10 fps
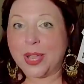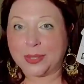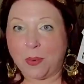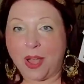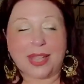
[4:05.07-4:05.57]

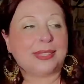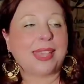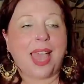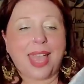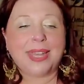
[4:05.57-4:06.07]
always
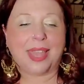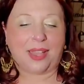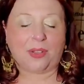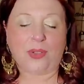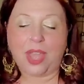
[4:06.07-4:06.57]
wants. I
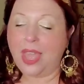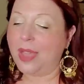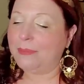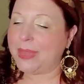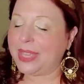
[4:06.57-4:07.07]
know
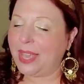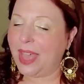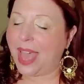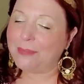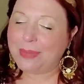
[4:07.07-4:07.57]

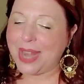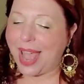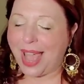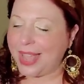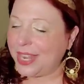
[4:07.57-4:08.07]
because,
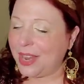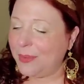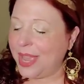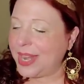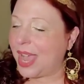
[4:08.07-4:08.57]
but uh, you
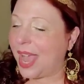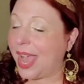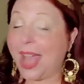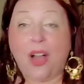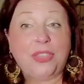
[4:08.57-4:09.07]
know what?
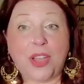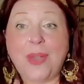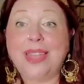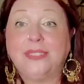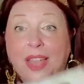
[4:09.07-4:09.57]

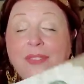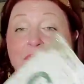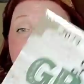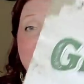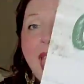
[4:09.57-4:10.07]
Although I love this